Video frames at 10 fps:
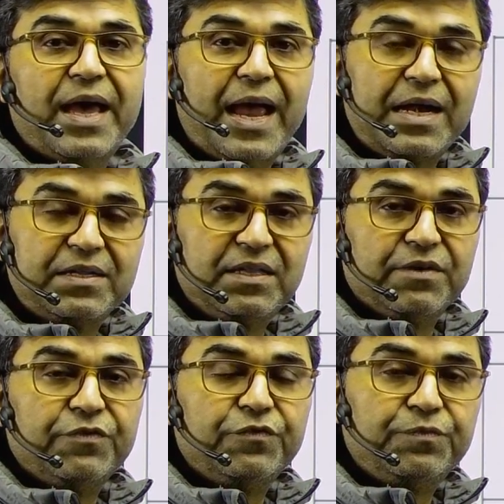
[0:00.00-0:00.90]
at the
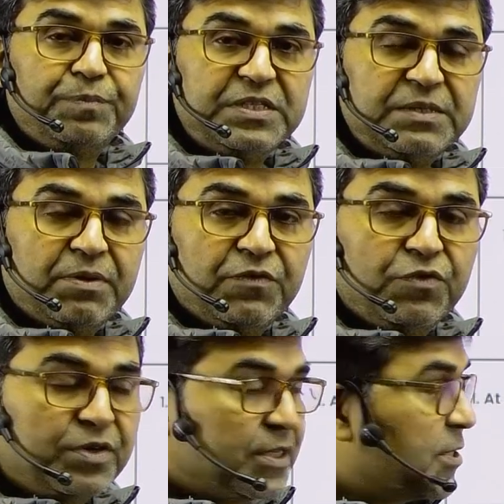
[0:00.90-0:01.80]
principal
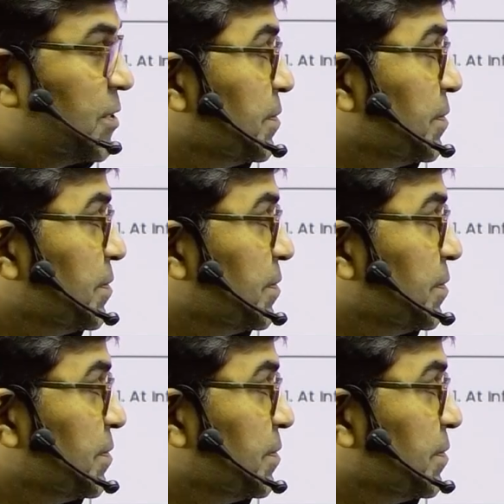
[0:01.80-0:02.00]
focus,